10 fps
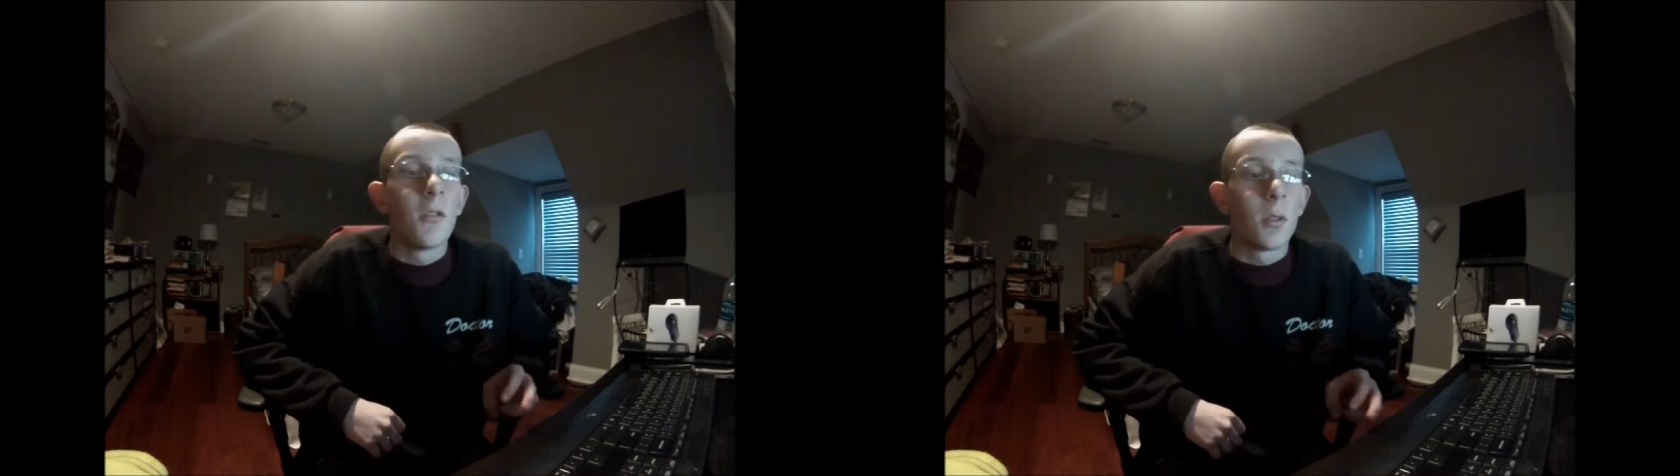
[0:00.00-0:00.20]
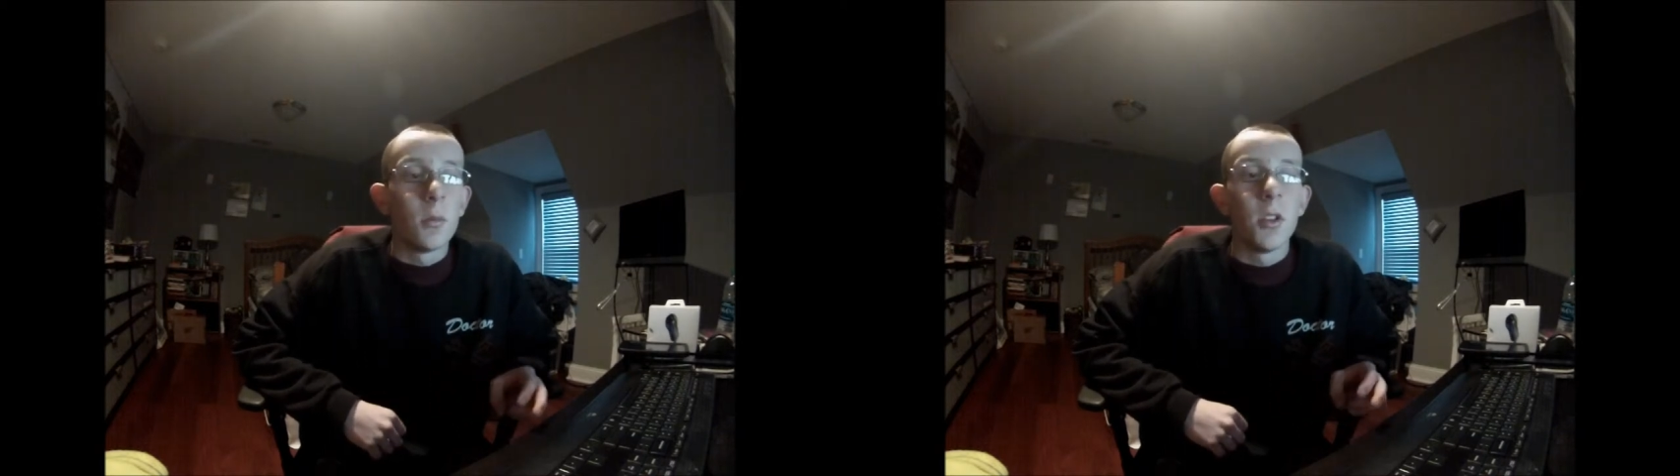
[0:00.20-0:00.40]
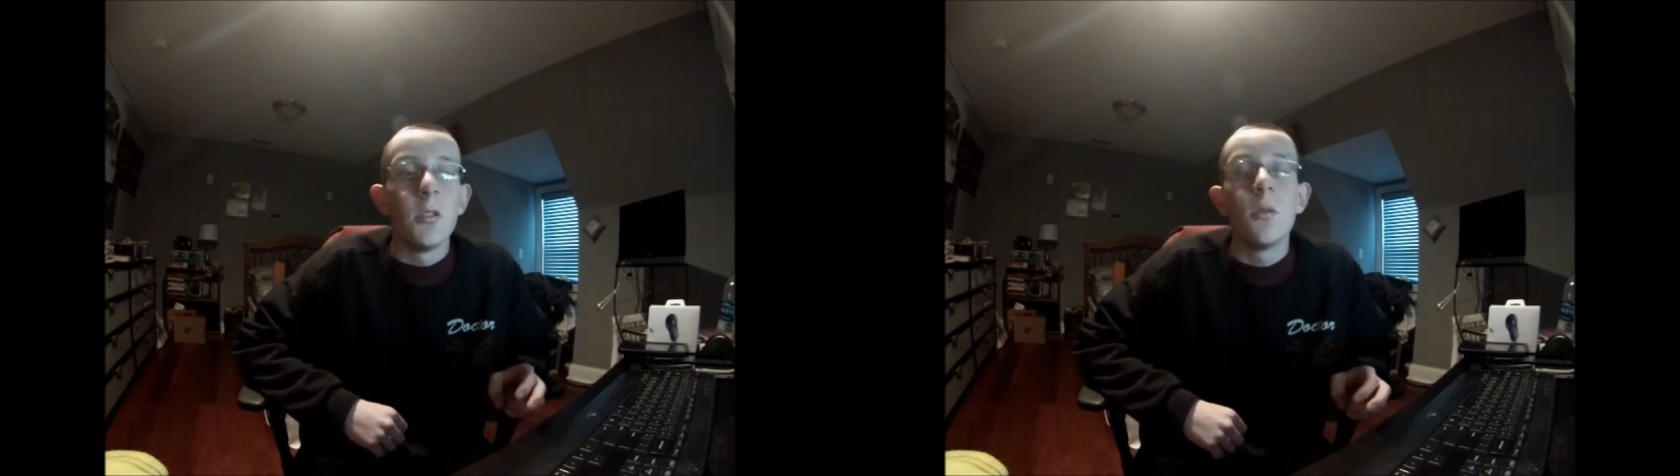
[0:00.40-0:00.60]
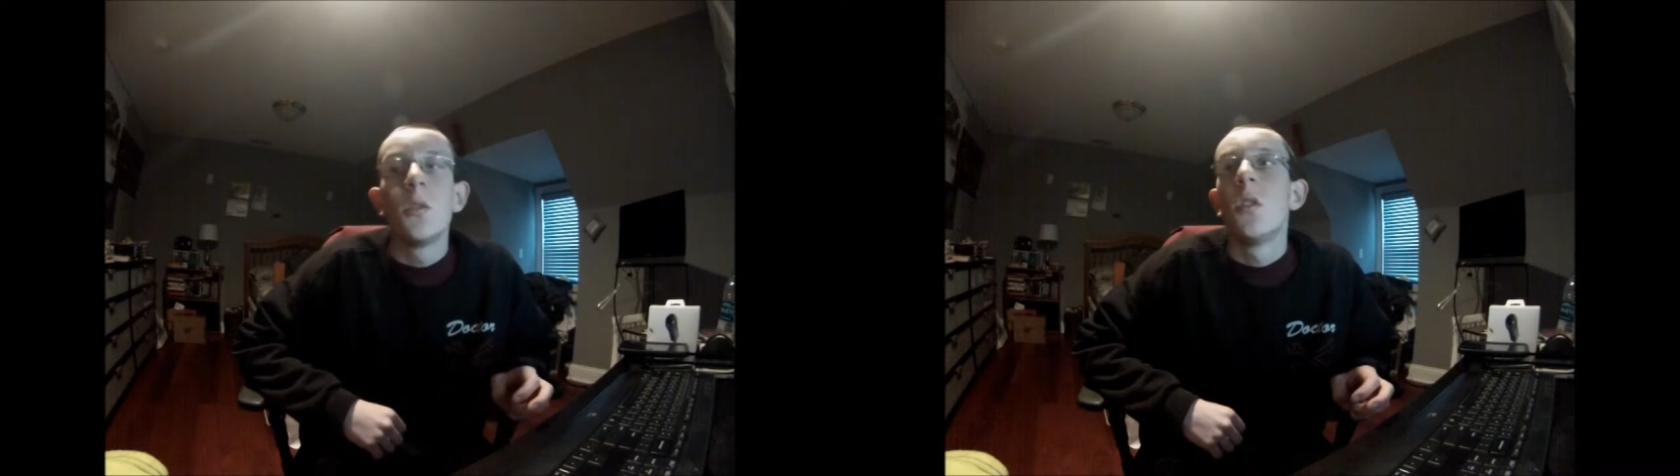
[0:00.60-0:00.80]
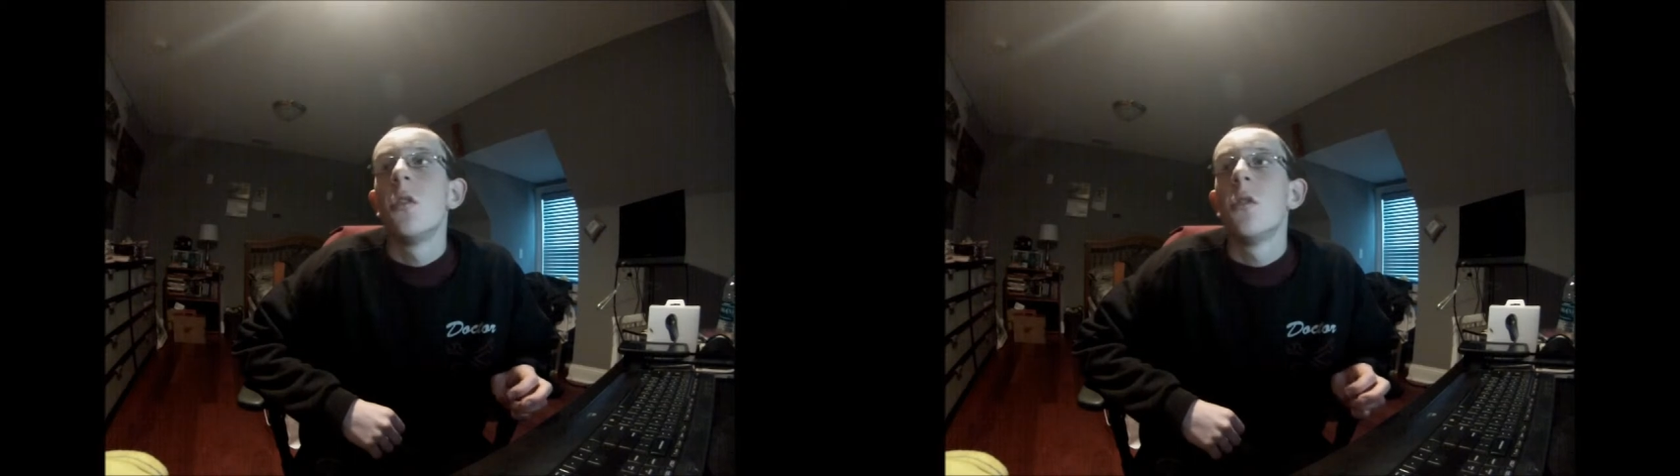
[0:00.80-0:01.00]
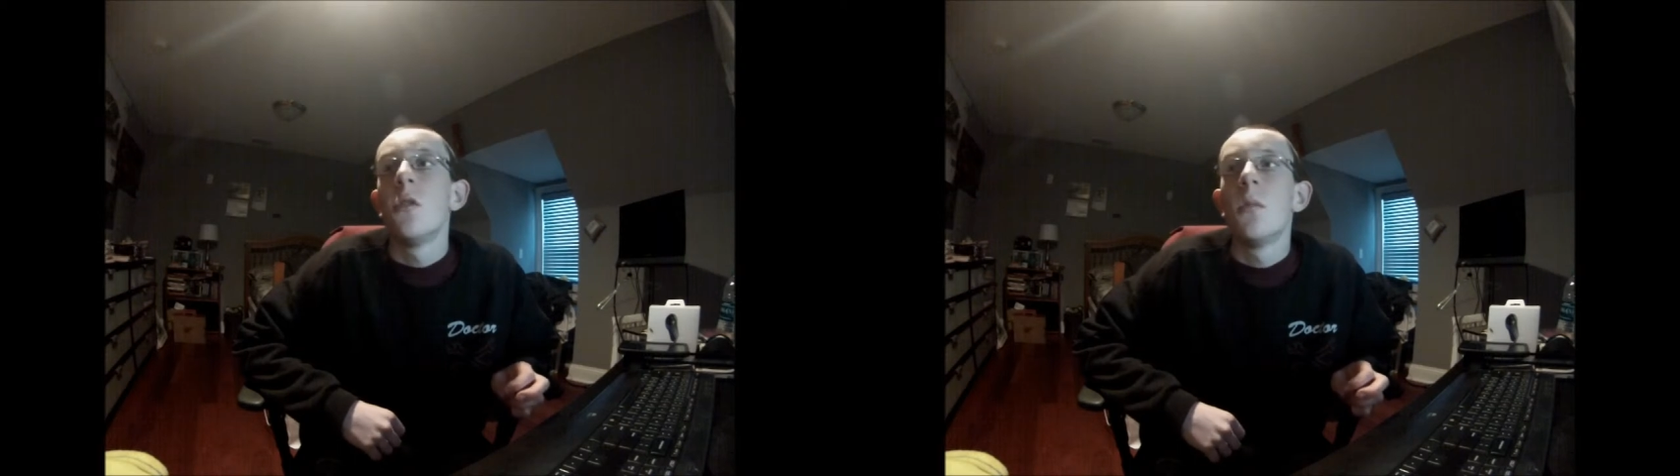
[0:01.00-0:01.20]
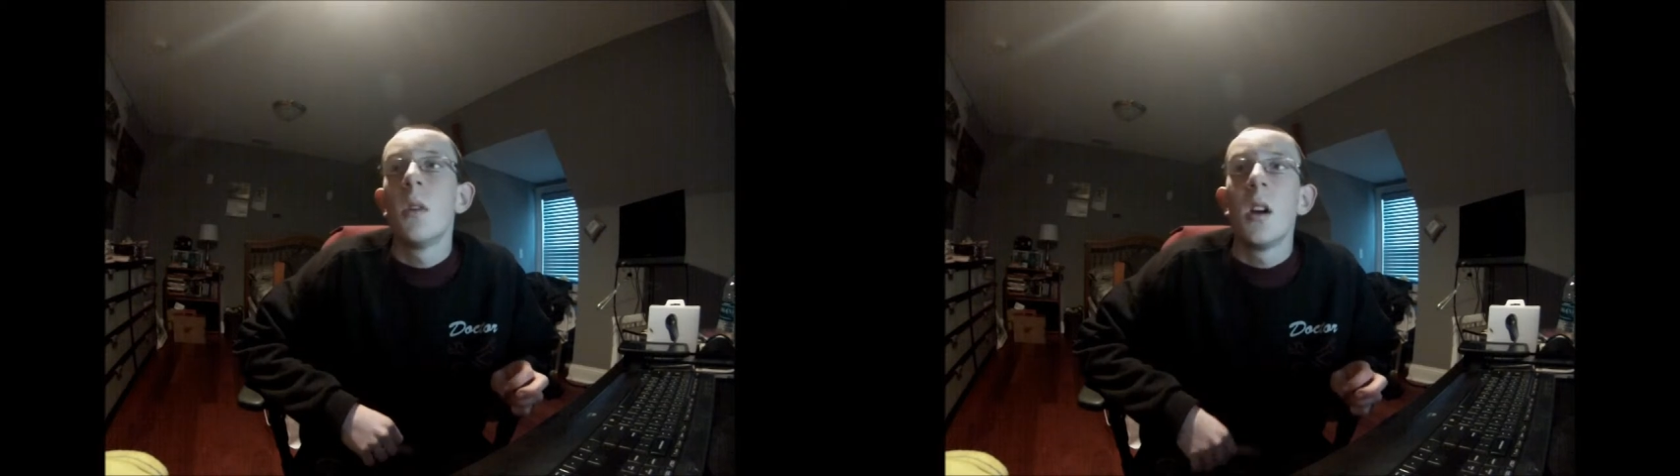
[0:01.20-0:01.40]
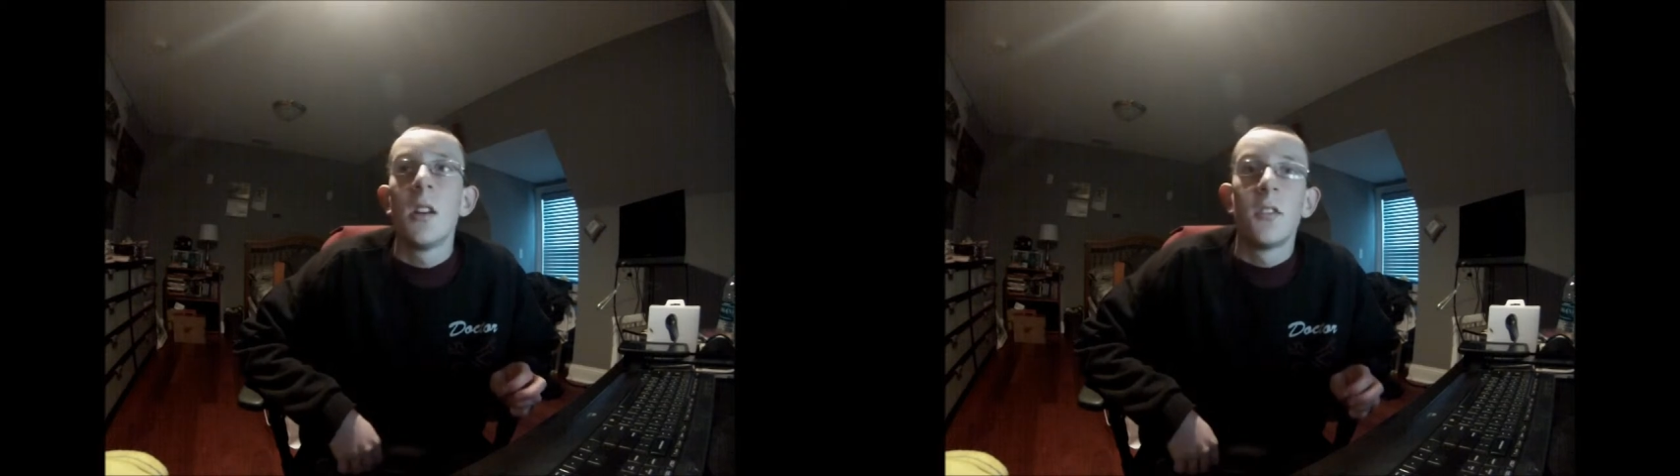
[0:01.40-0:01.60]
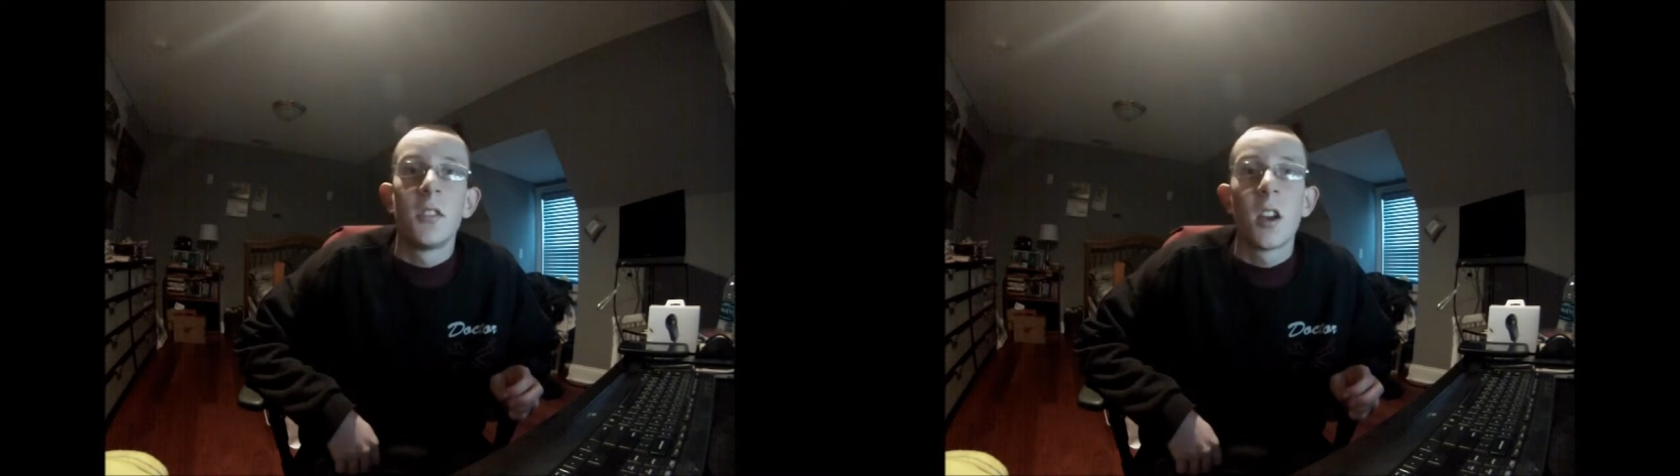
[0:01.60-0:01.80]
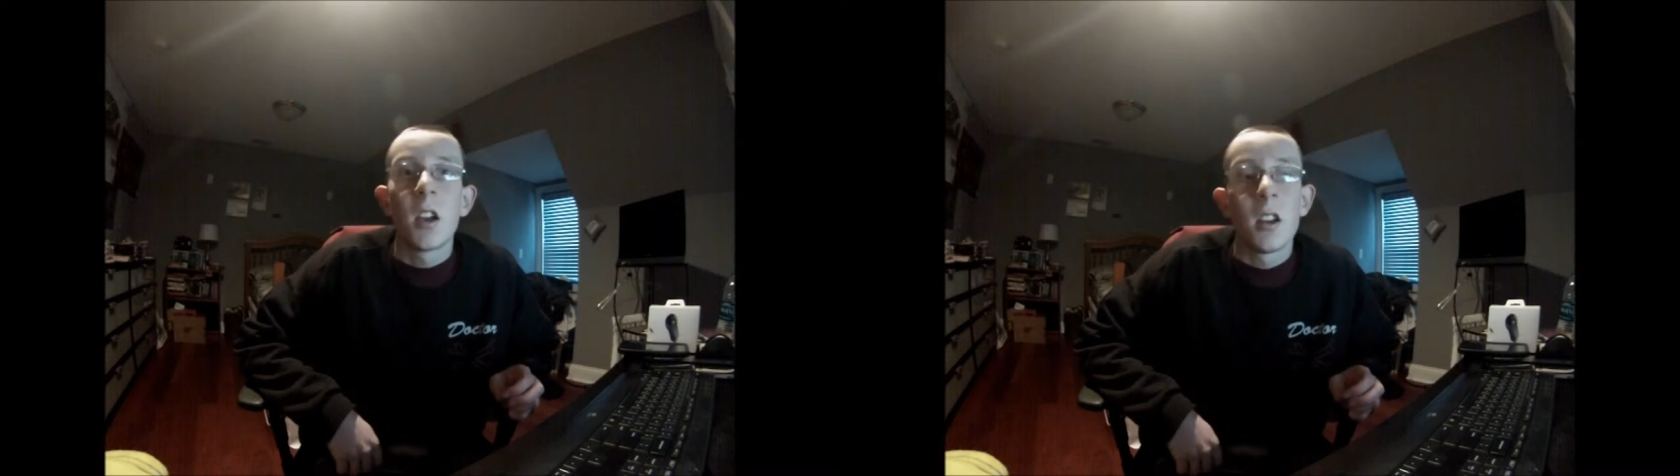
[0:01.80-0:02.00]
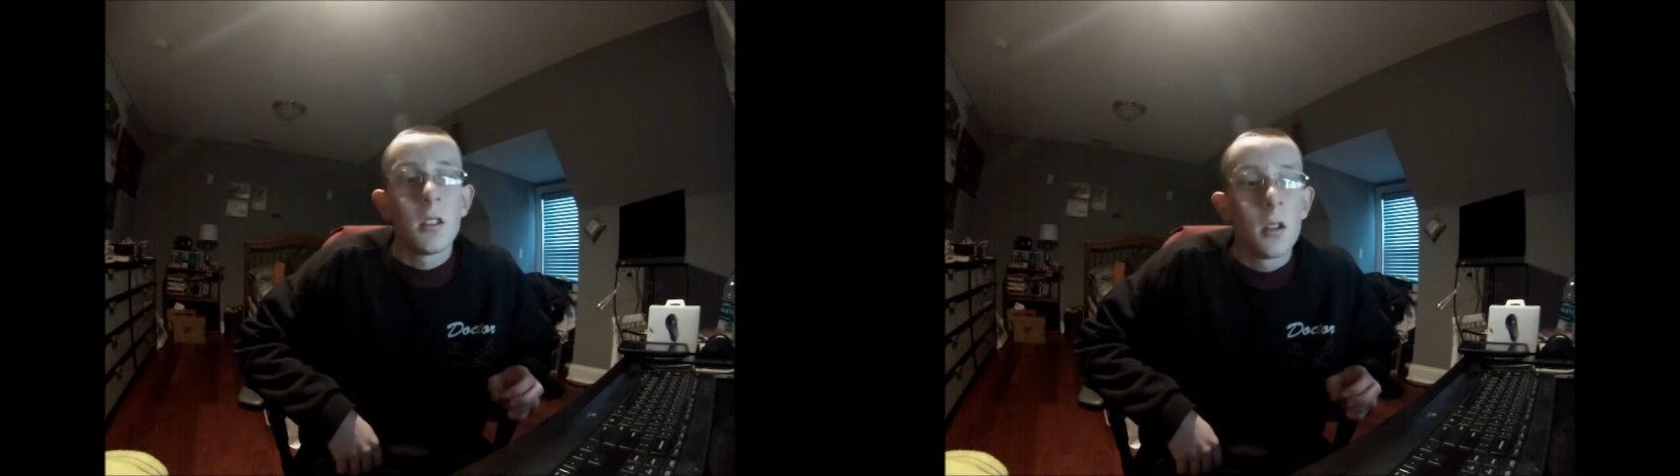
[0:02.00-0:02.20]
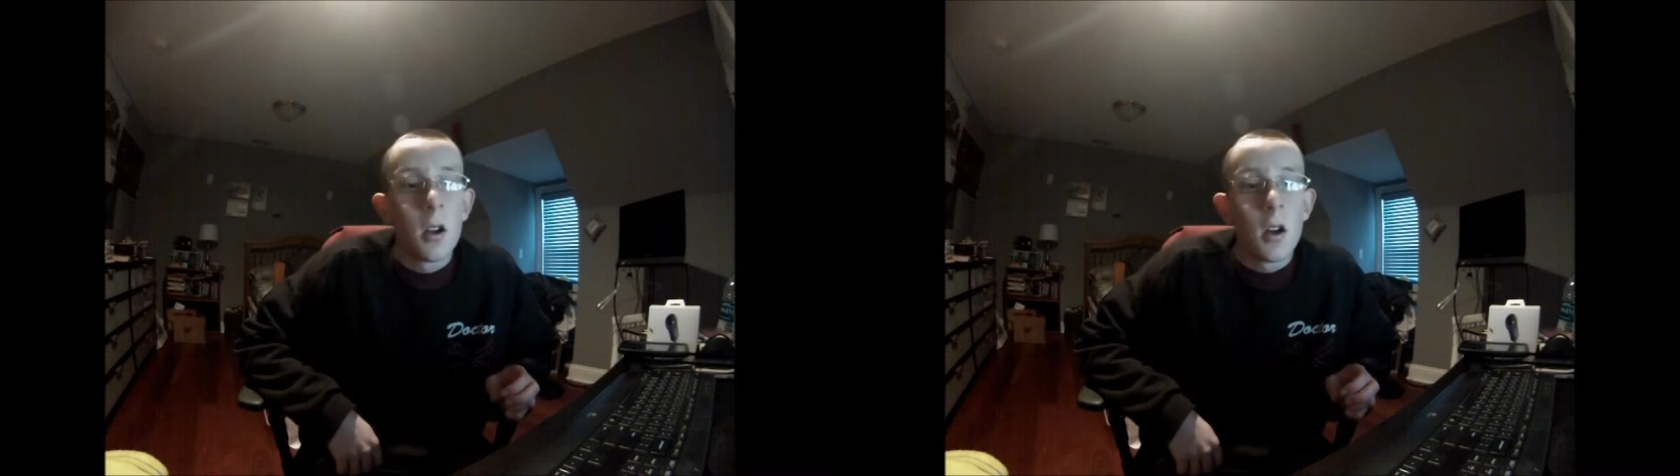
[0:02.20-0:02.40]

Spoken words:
from YouTube saying,